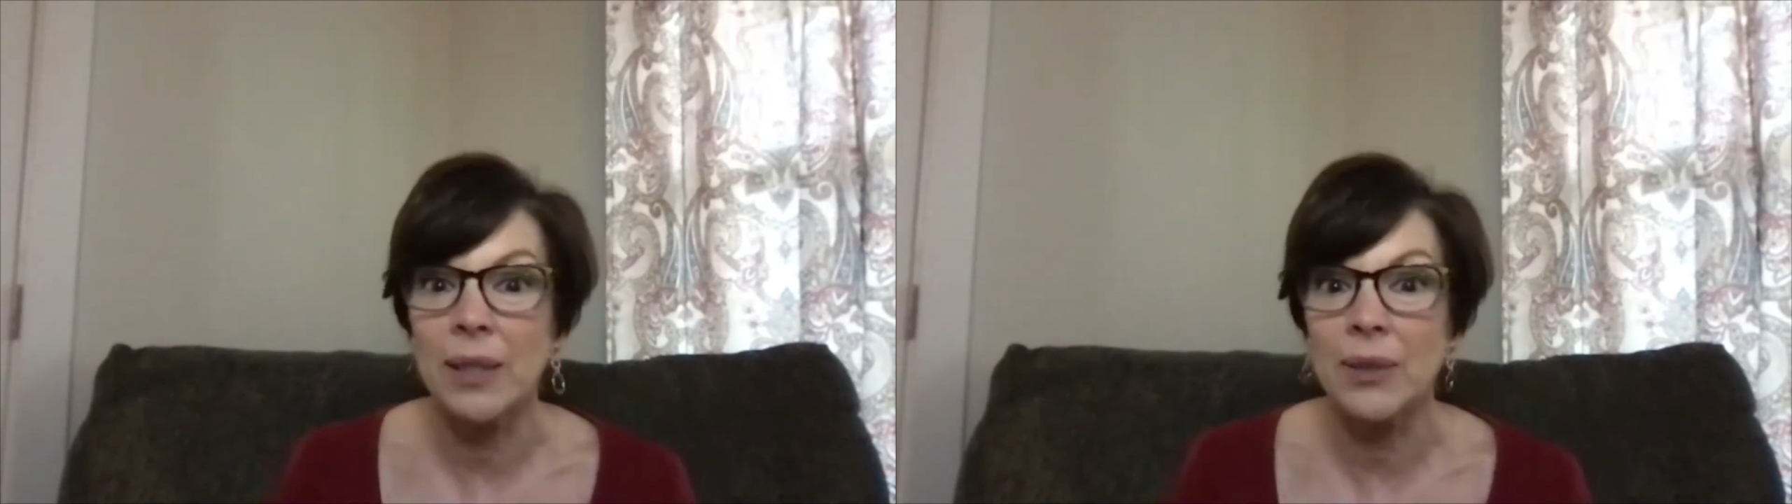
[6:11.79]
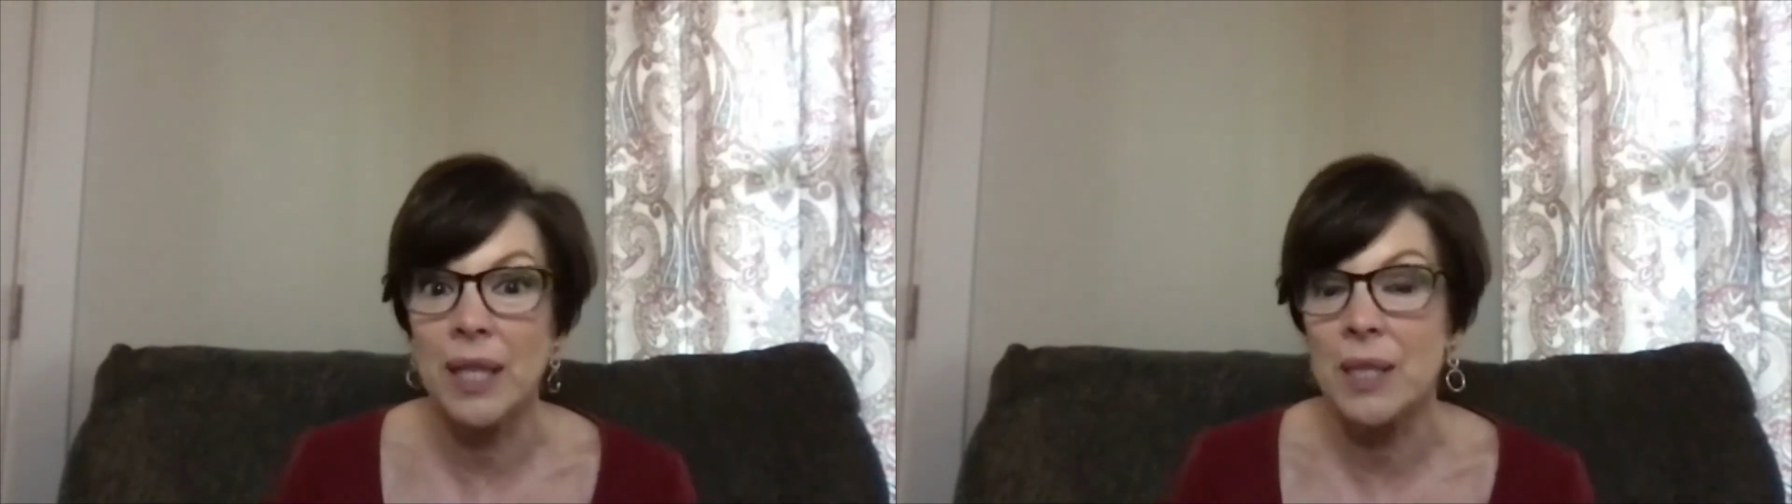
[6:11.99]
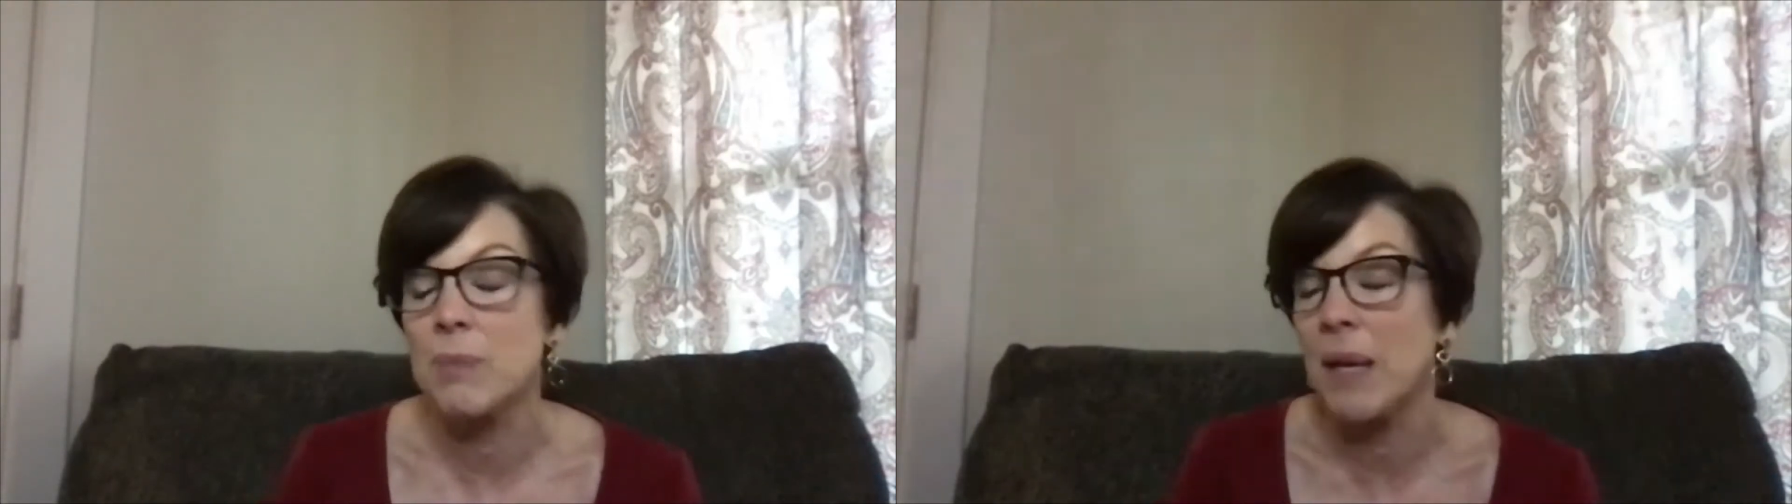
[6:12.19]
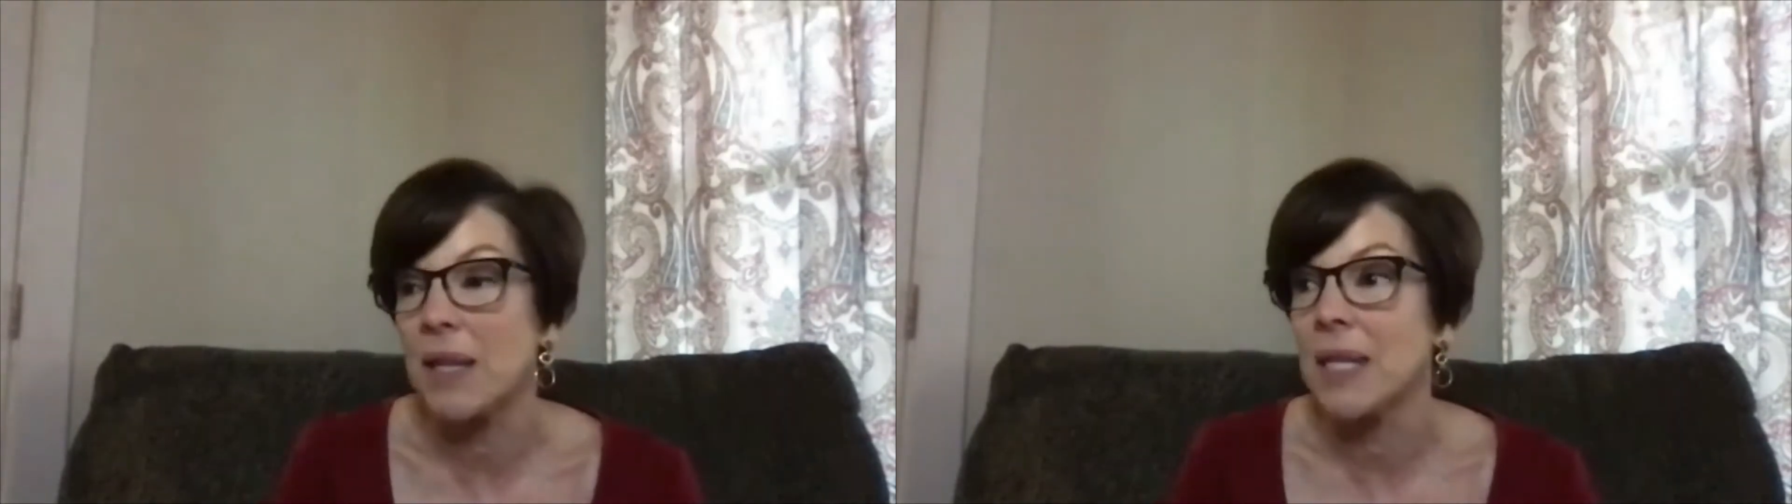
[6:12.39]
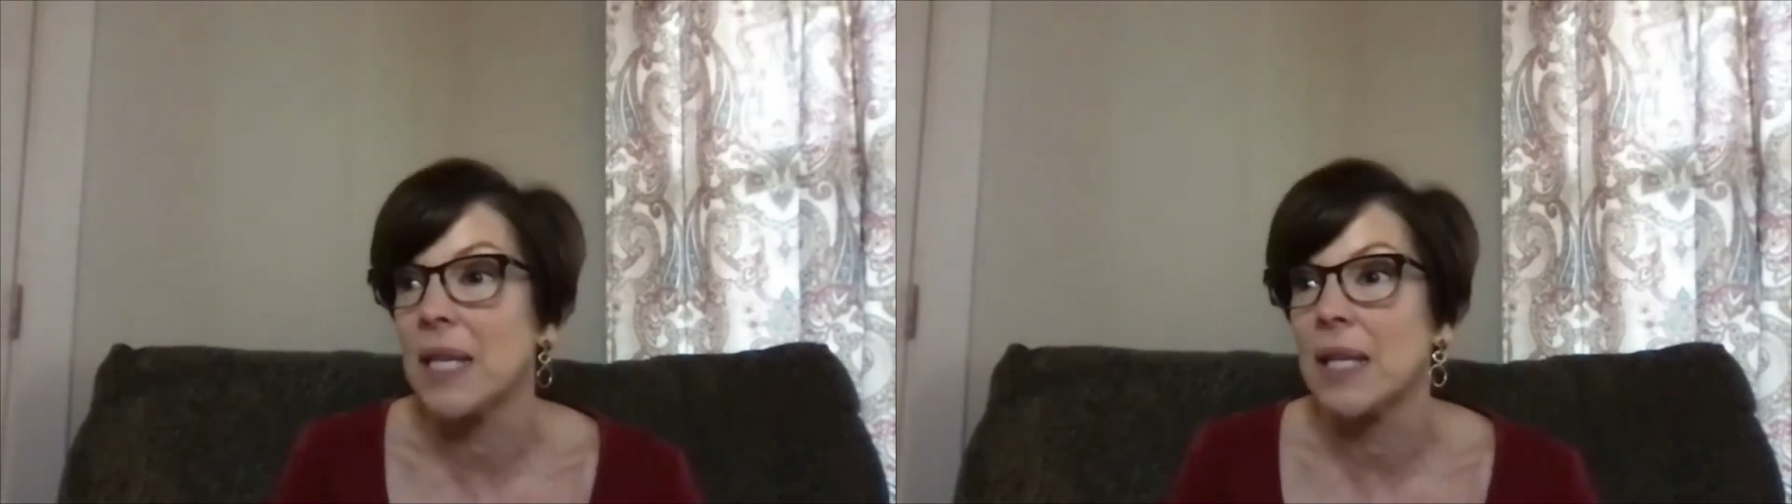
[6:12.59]
That's my
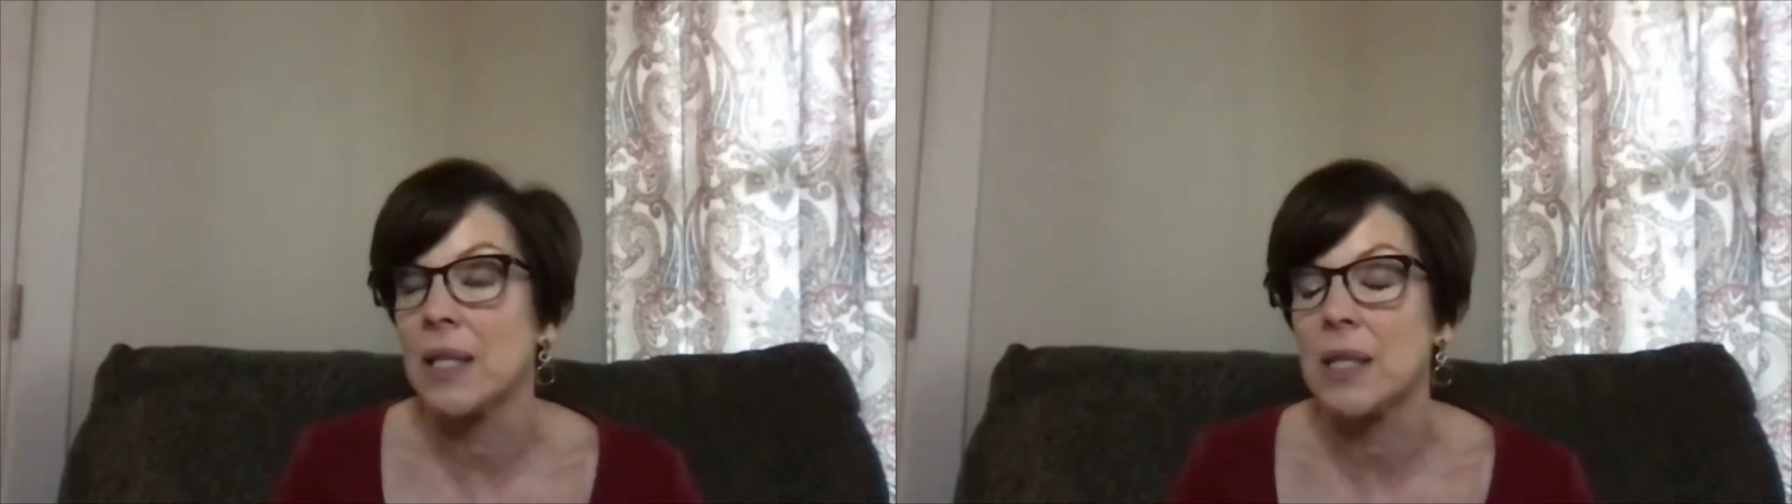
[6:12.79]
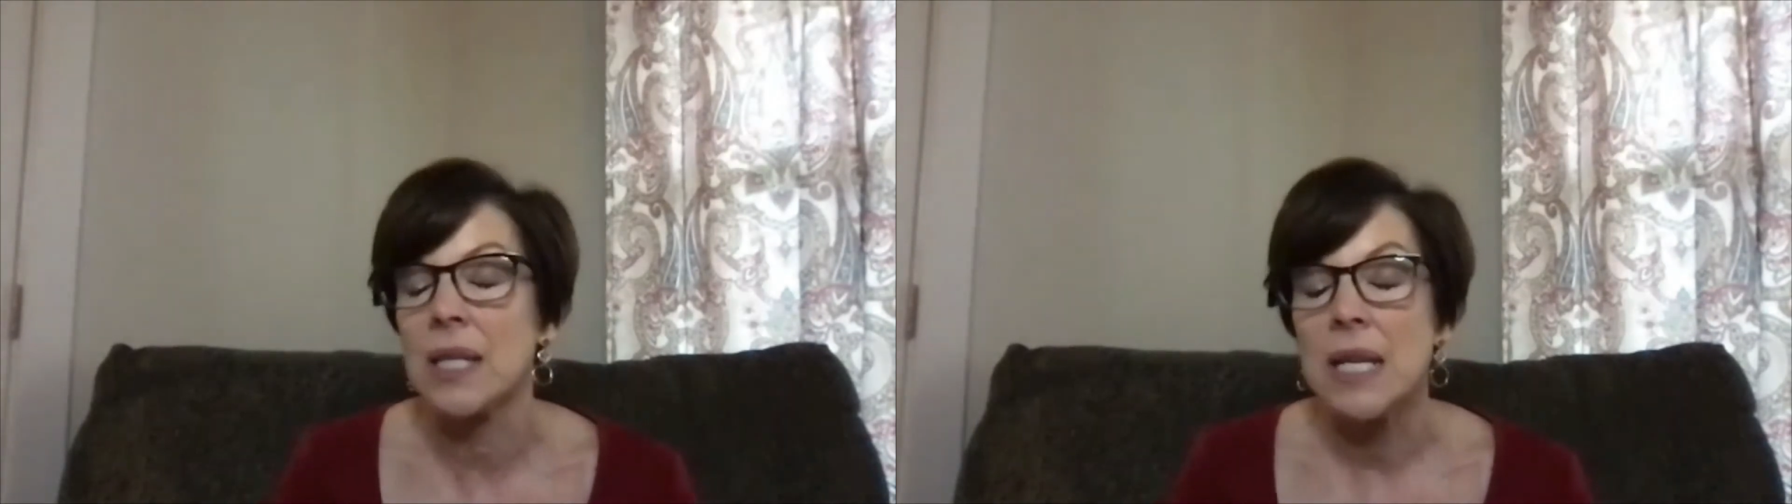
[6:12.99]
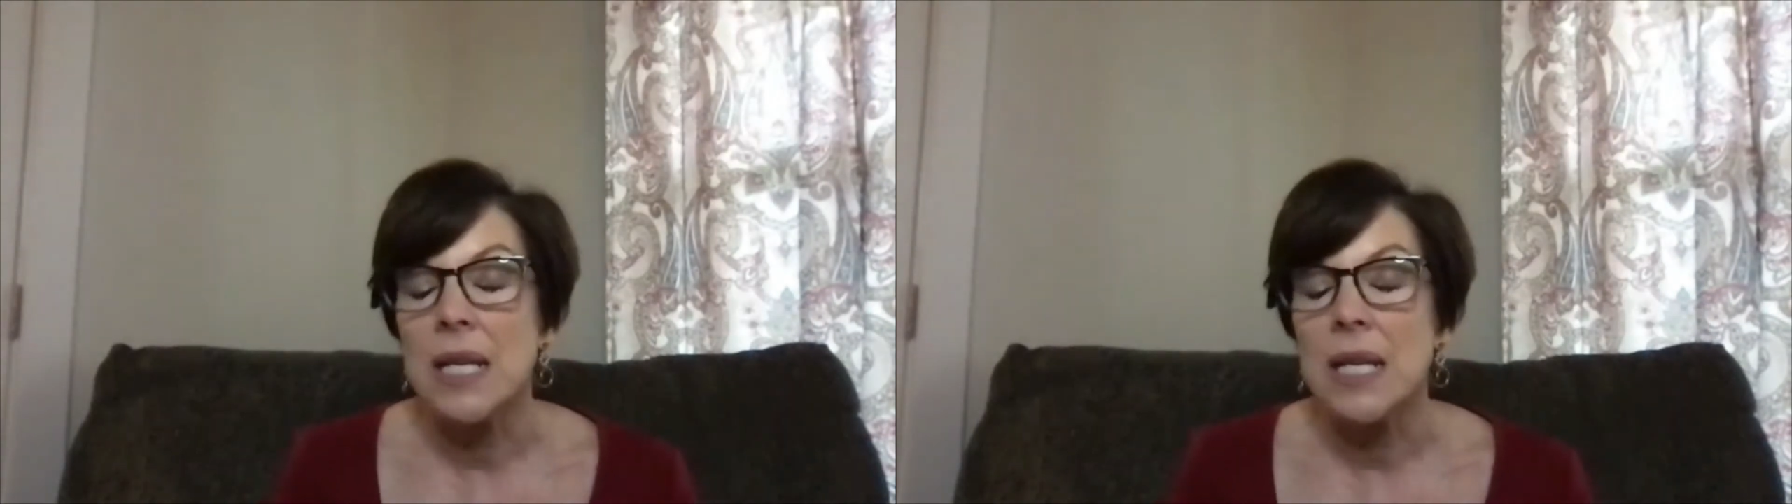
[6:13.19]
thing is,